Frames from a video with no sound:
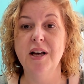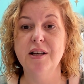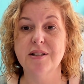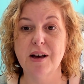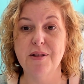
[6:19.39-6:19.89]

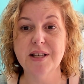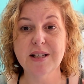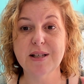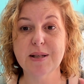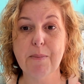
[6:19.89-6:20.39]
So this
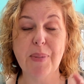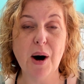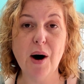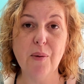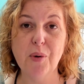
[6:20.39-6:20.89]
is
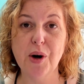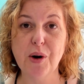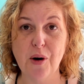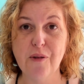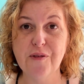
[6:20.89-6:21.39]
part one
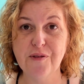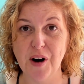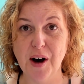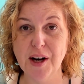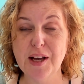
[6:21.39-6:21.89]
of
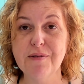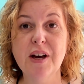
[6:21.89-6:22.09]
five.